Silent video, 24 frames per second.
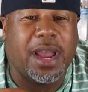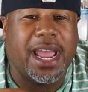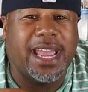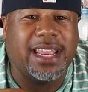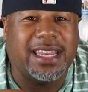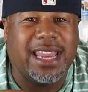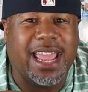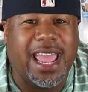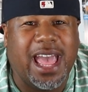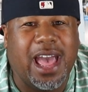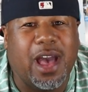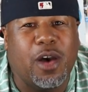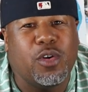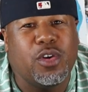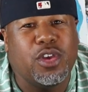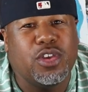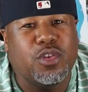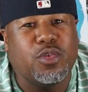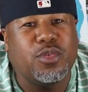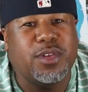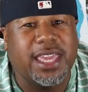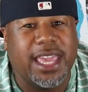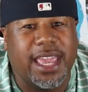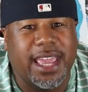right now,
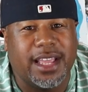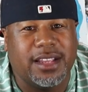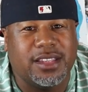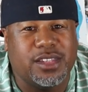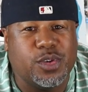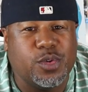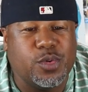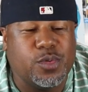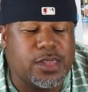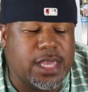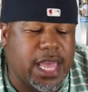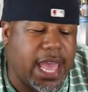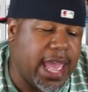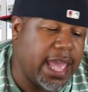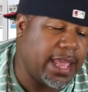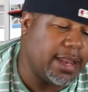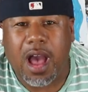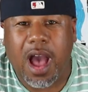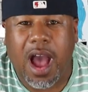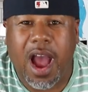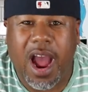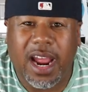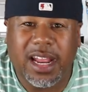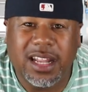you can't do that.
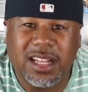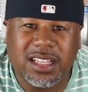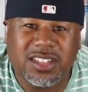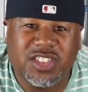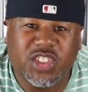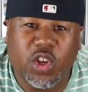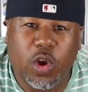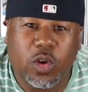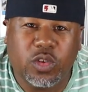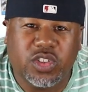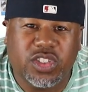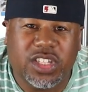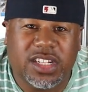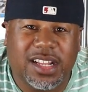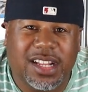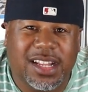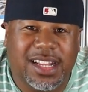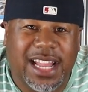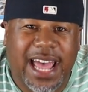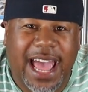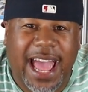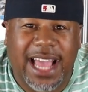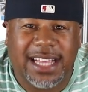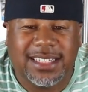All right, let's go to the
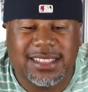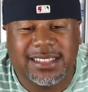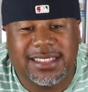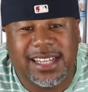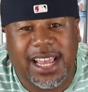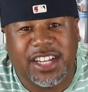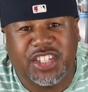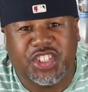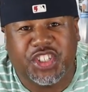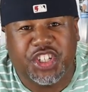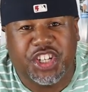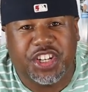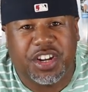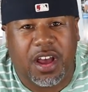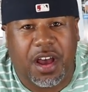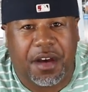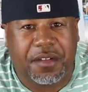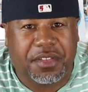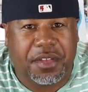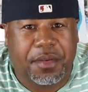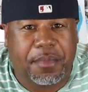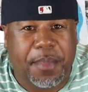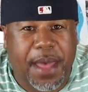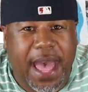last section
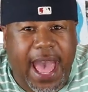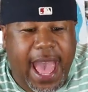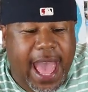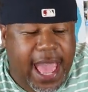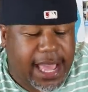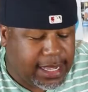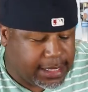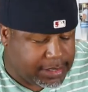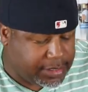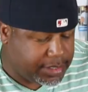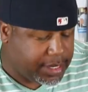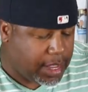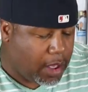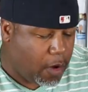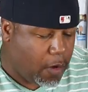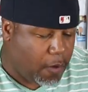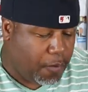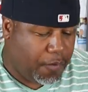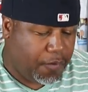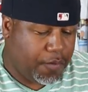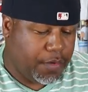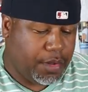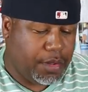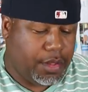of the bag
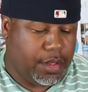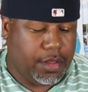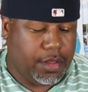itself.